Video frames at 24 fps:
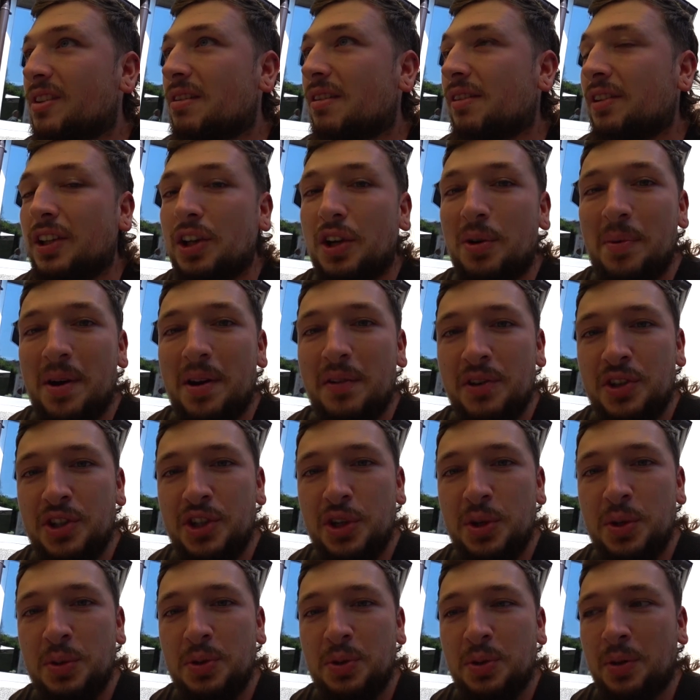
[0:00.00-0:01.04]
A little bit of a
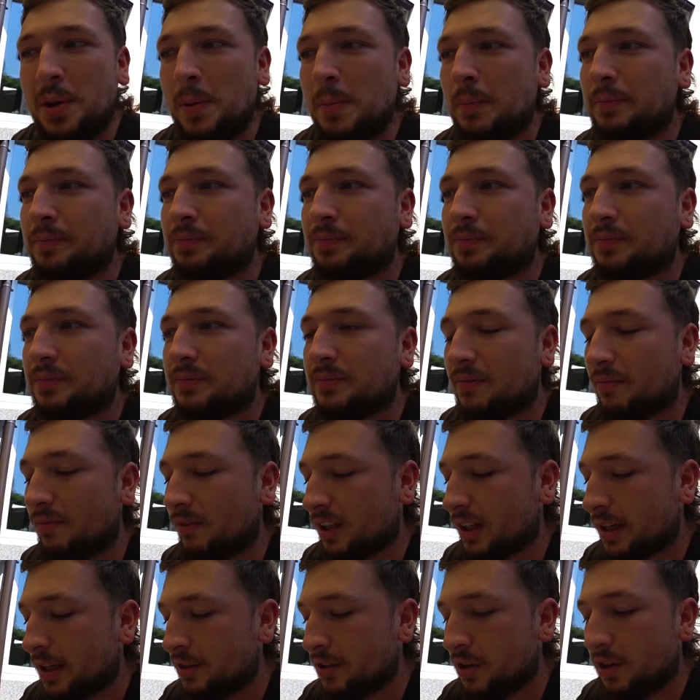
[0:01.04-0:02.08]
chew to them.
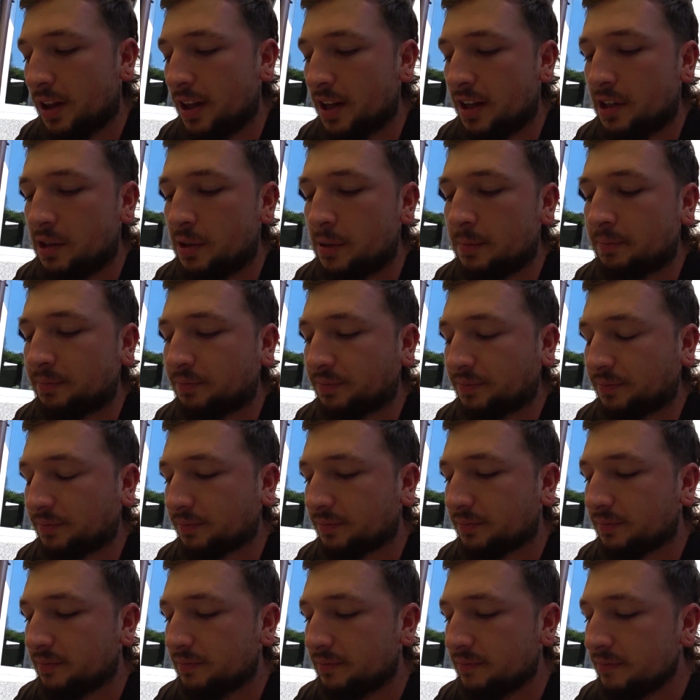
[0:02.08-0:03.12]
Not like a
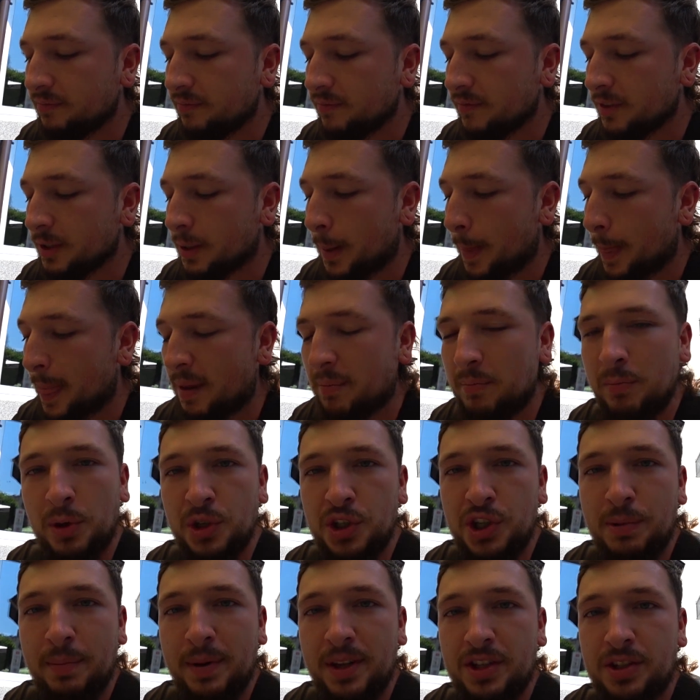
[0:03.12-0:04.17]

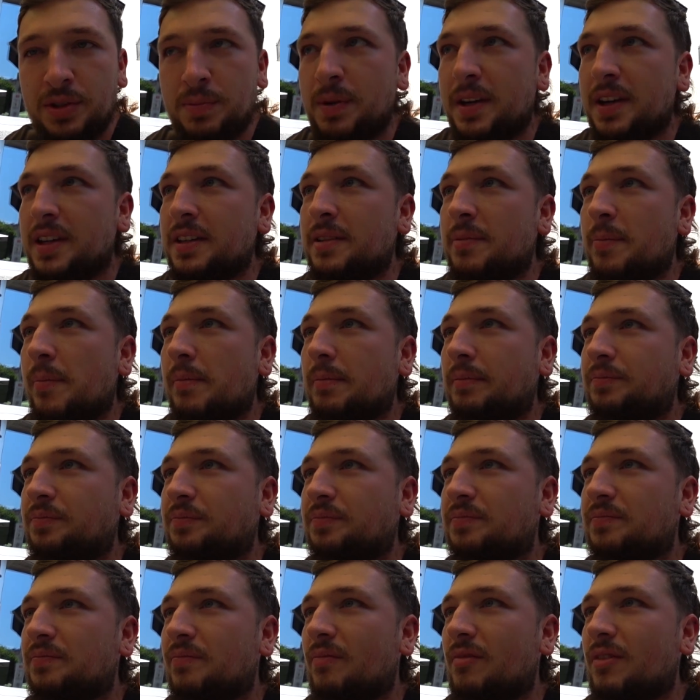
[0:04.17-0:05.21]
mushy minced meat.
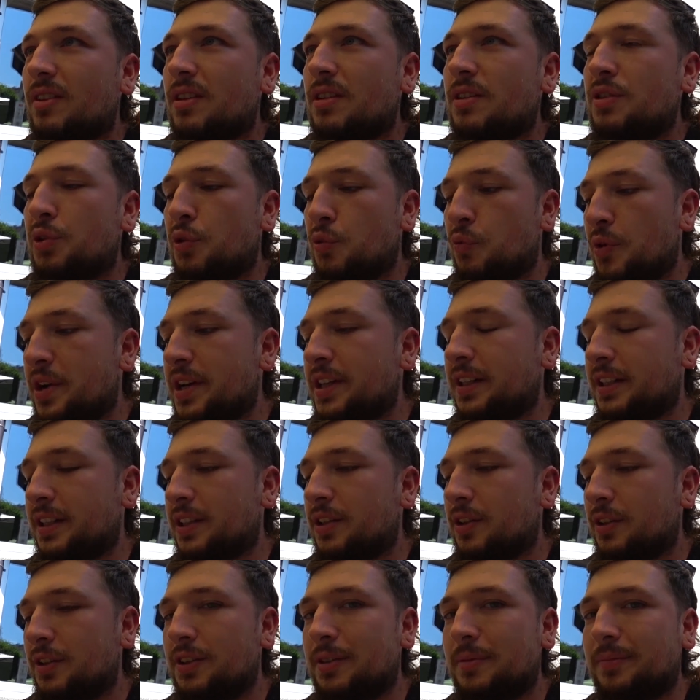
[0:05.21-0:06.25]
They're really
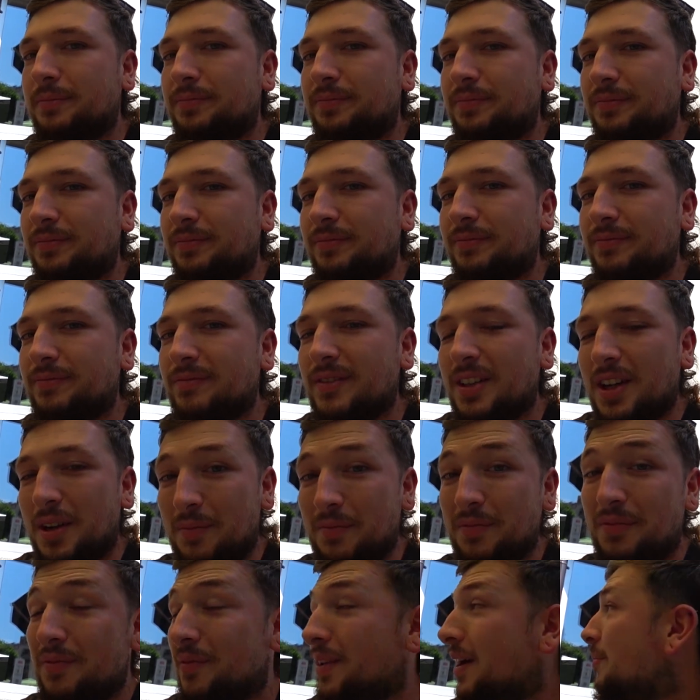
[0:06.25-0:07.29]
good. I'm
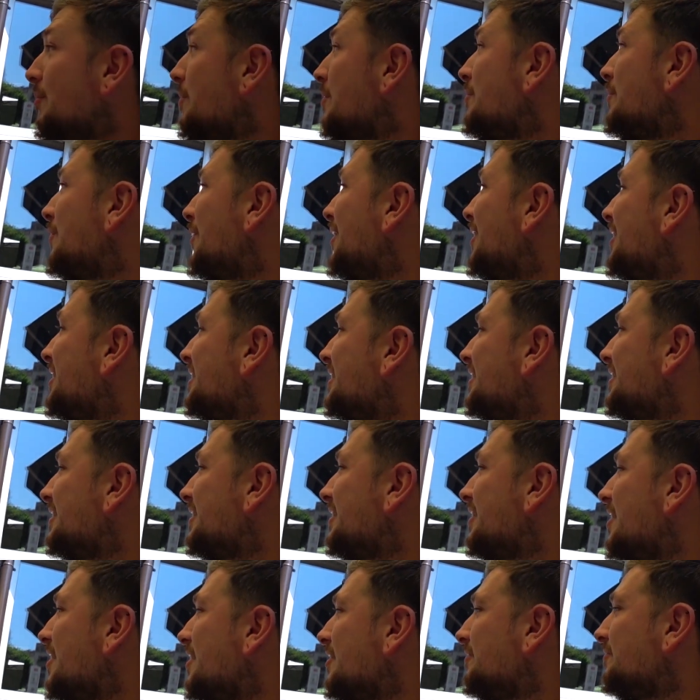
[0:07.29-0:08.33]
impressed.
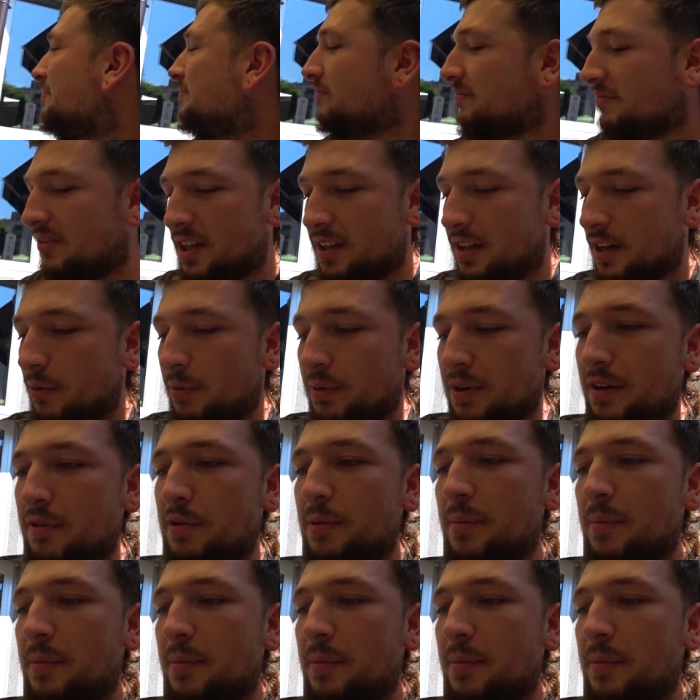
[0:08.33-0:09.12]
And I want to